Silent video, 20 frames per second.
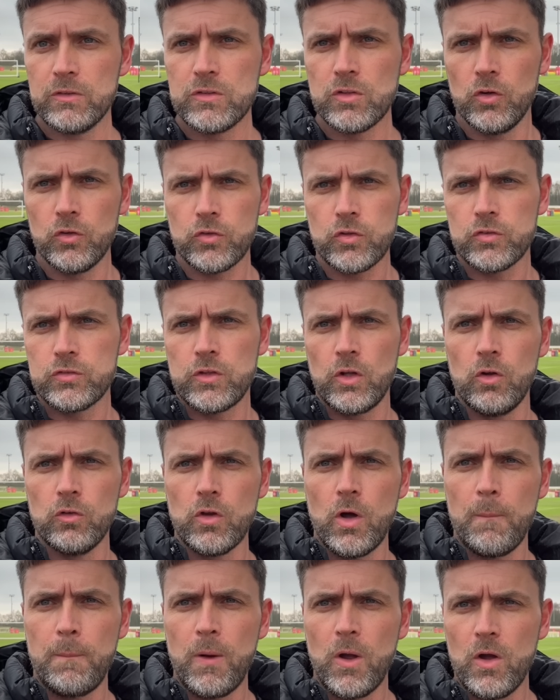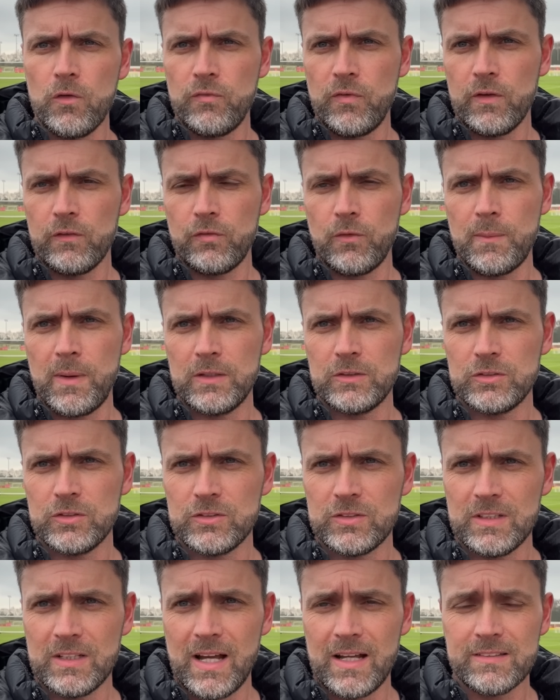Results are still not perfect for
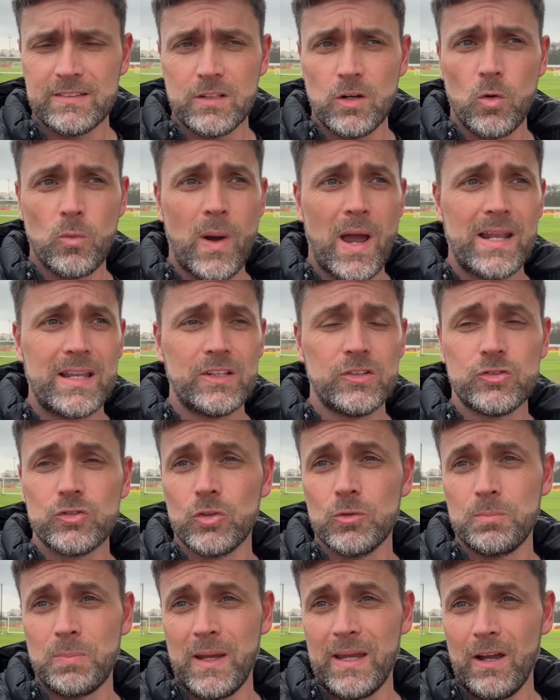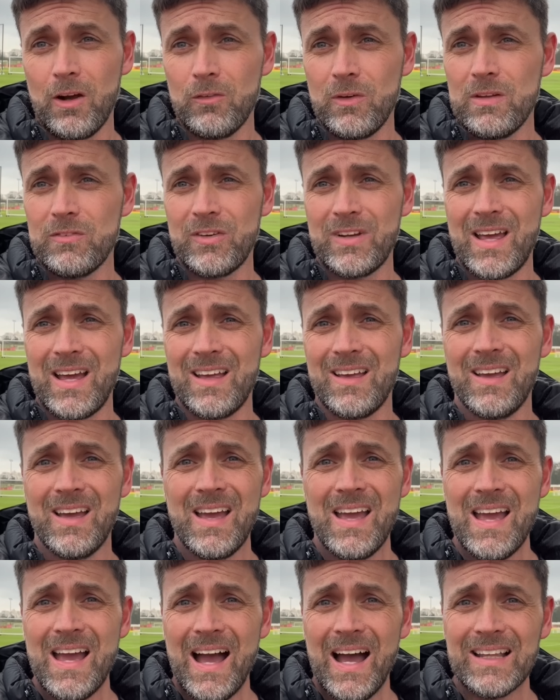Manchester United, or where they should be, or even at
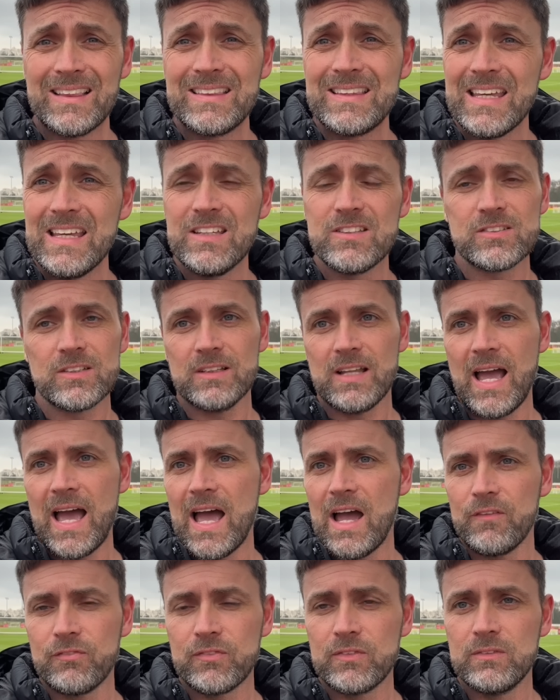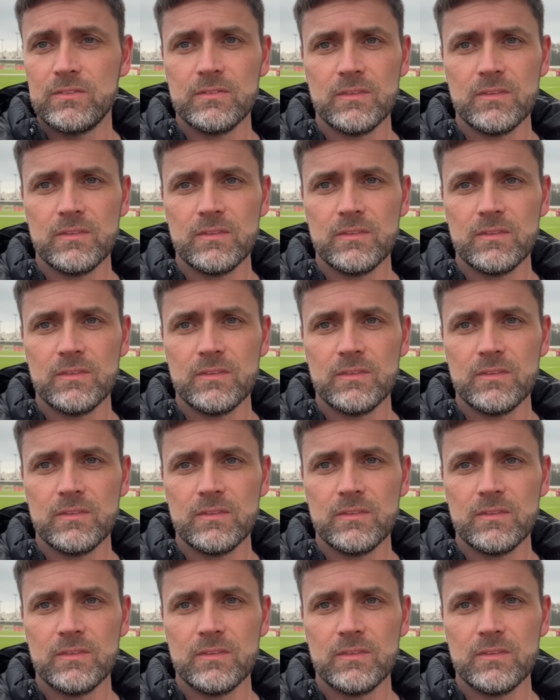a decent half